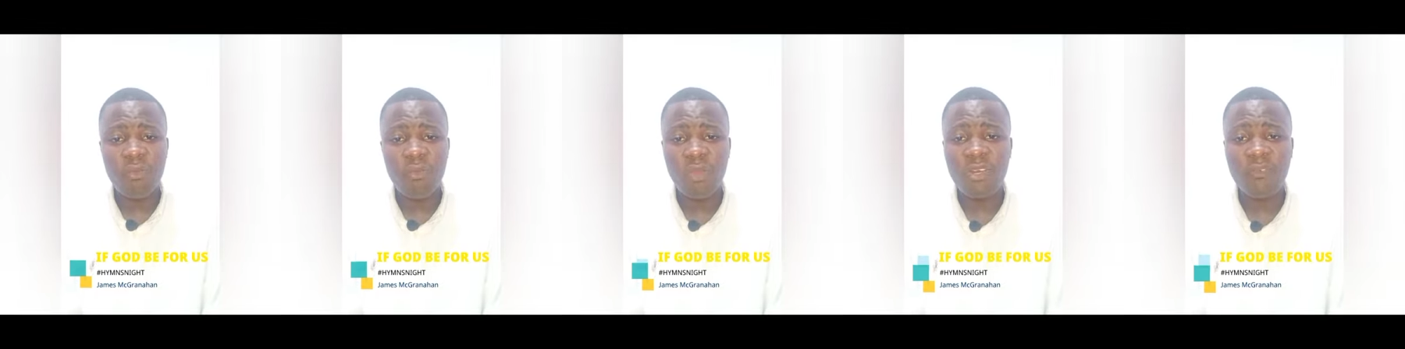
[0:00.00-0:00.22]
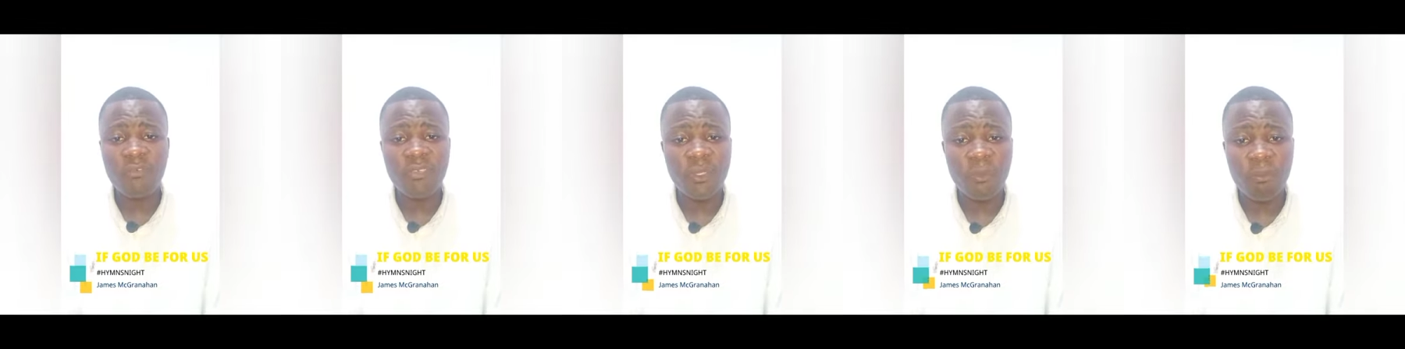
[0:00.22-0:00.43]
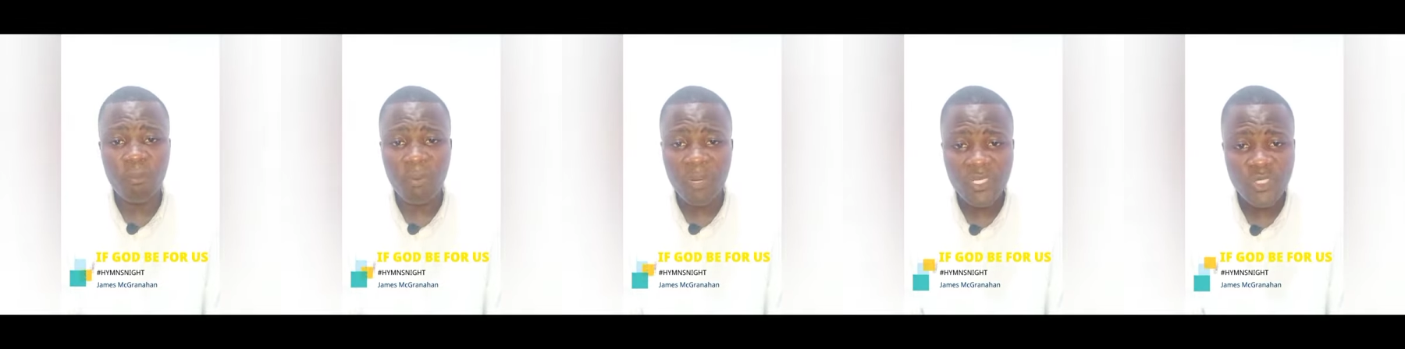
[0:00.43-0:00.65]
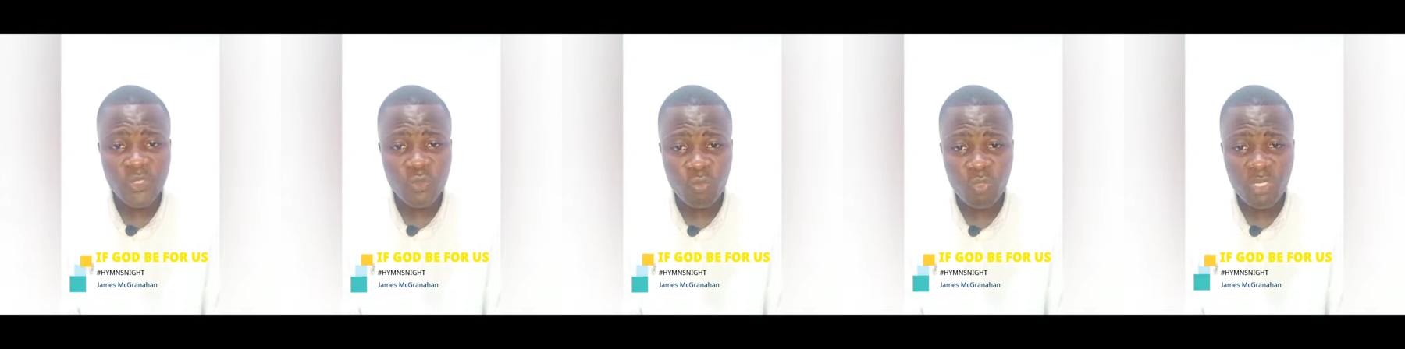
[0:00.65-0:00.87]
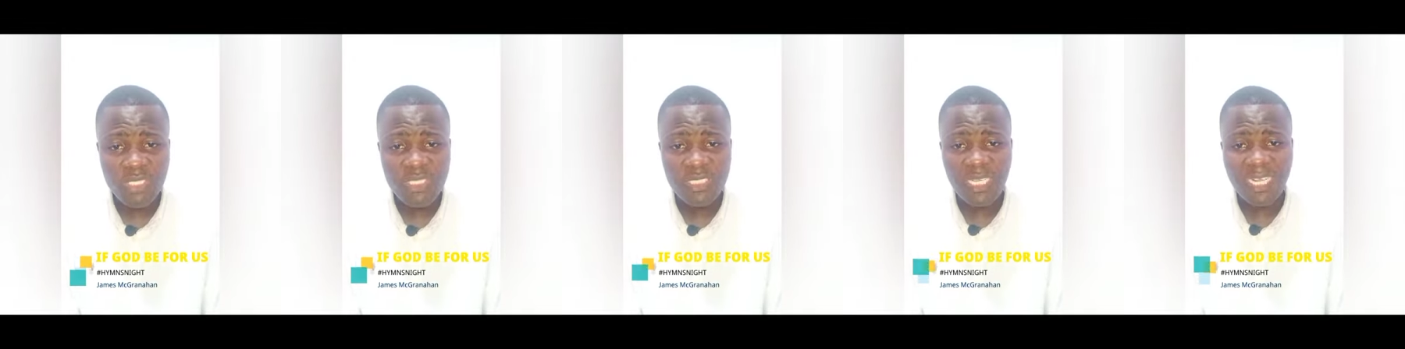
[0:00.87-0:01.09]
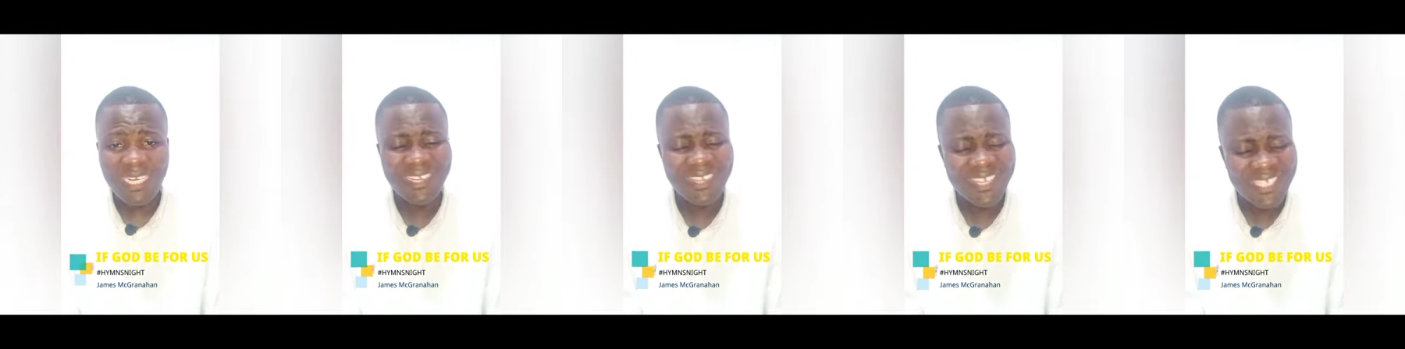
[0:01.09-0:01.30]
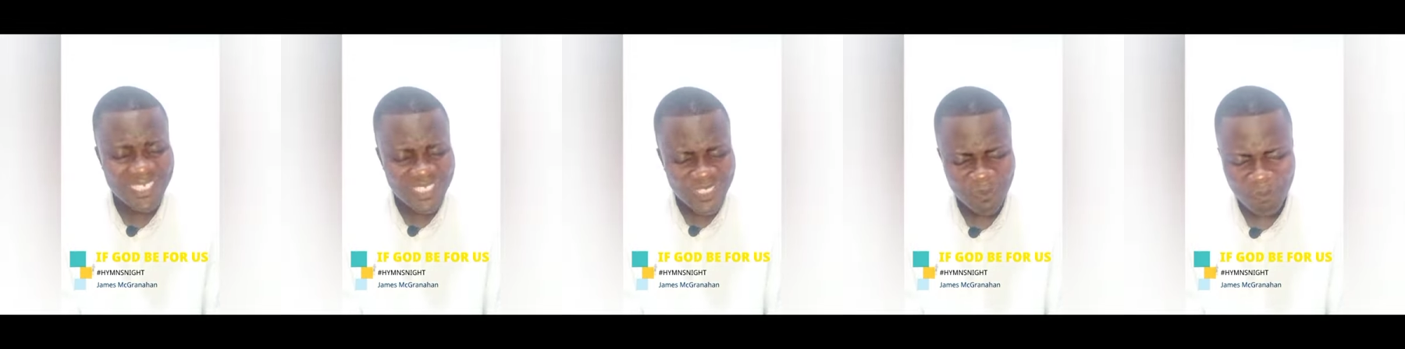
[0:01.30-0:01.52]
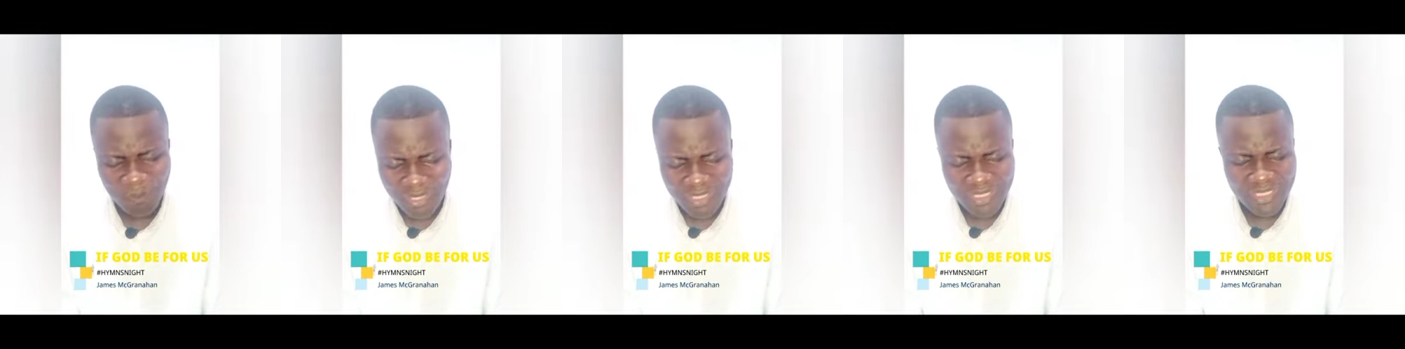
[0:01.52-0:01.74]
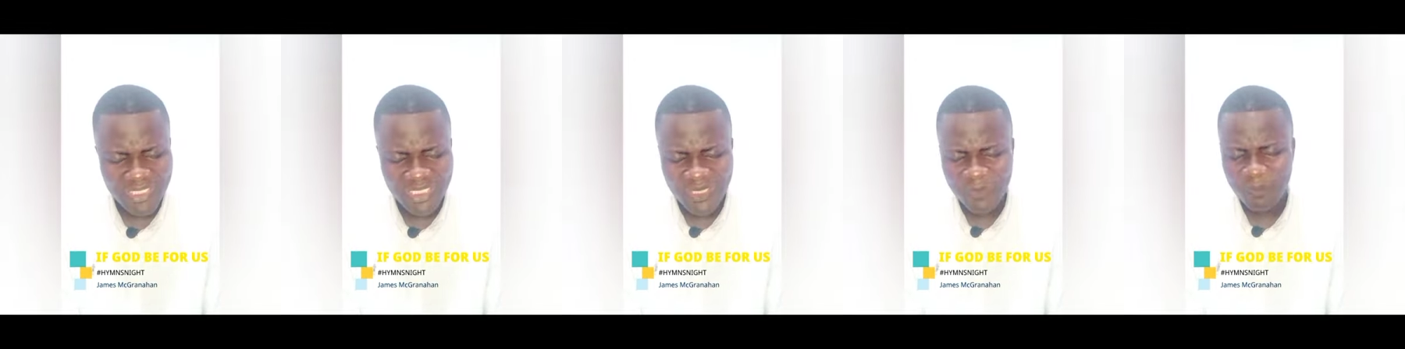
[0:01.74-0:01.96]
one of the best weeks, and this
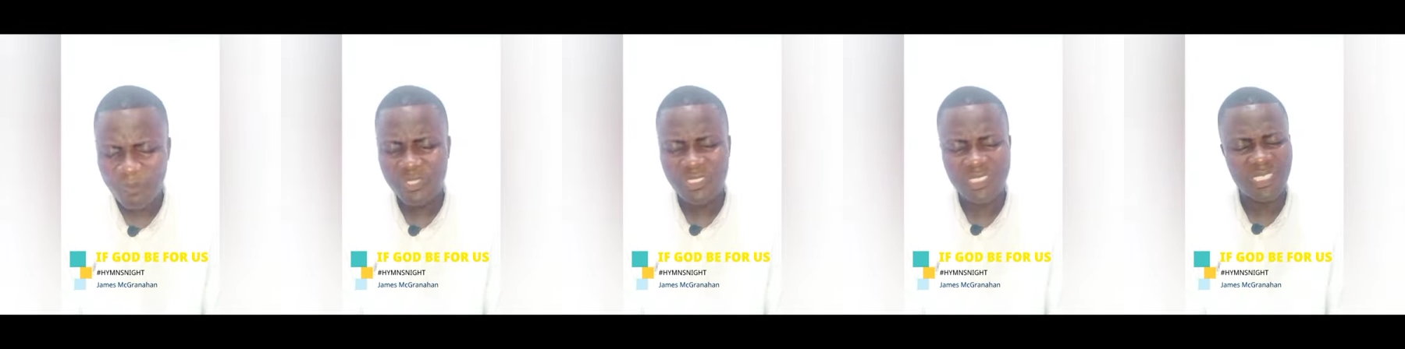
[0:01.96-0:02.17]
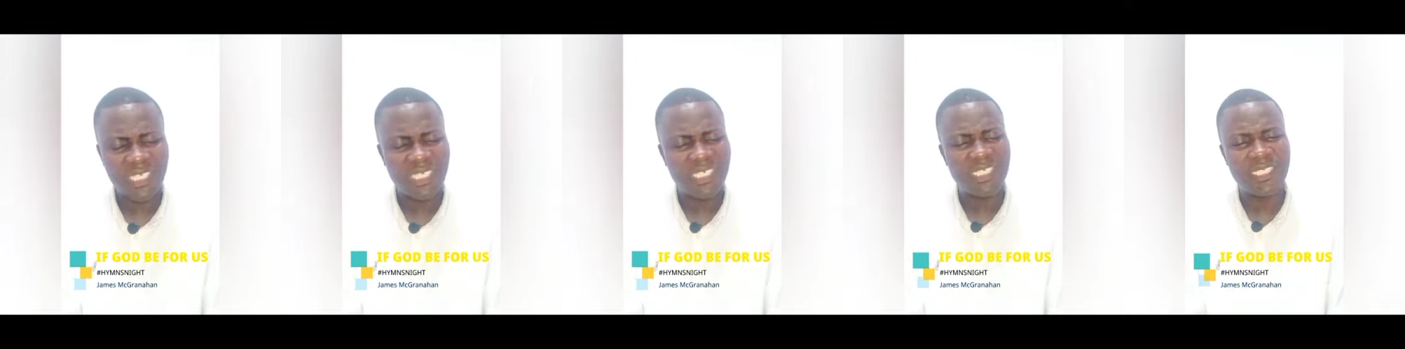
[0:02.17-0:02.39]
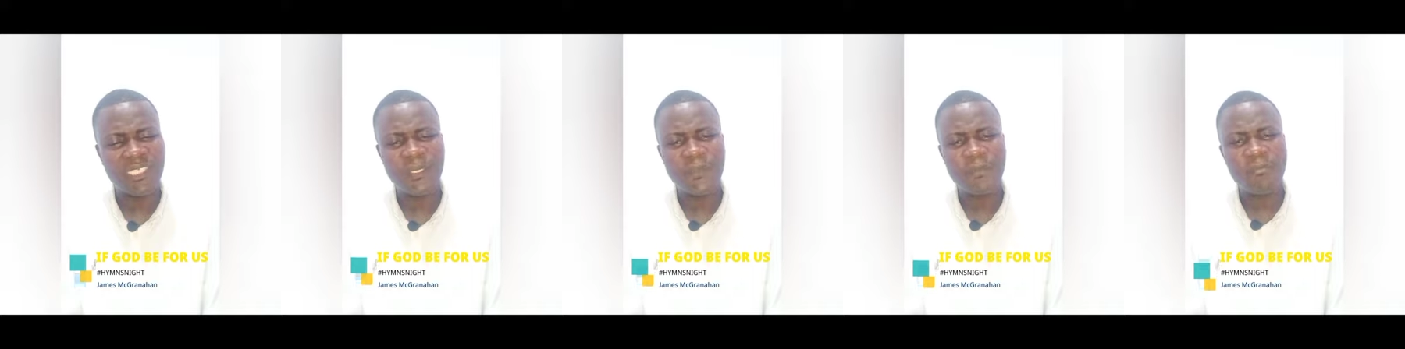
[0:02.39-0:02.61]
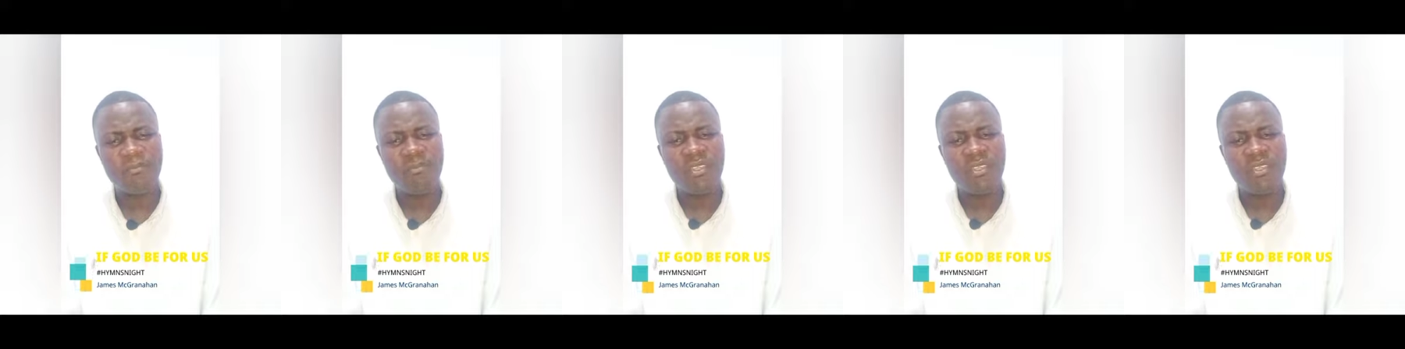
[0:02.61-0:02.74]
month especially,